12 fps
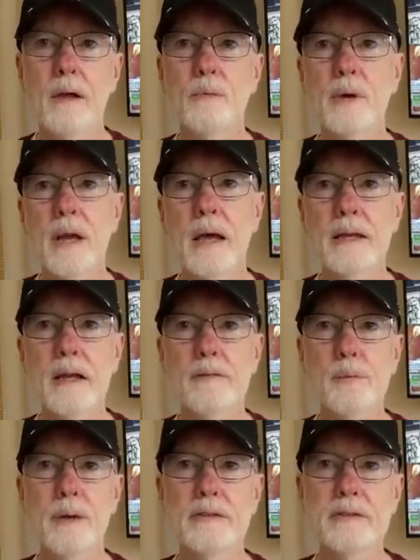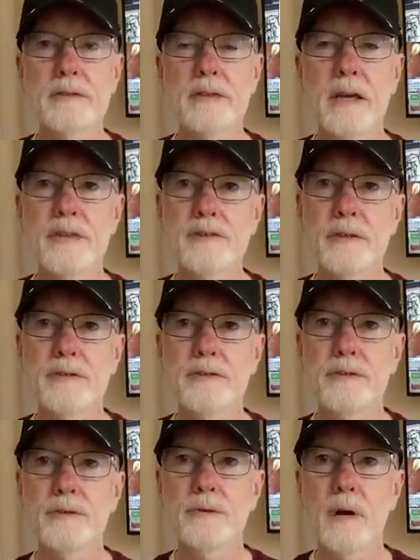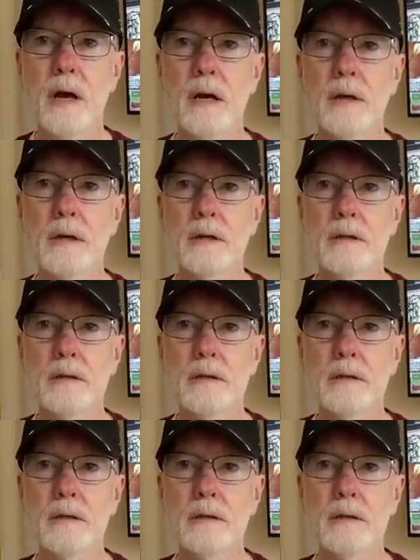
When I gave a presentation to our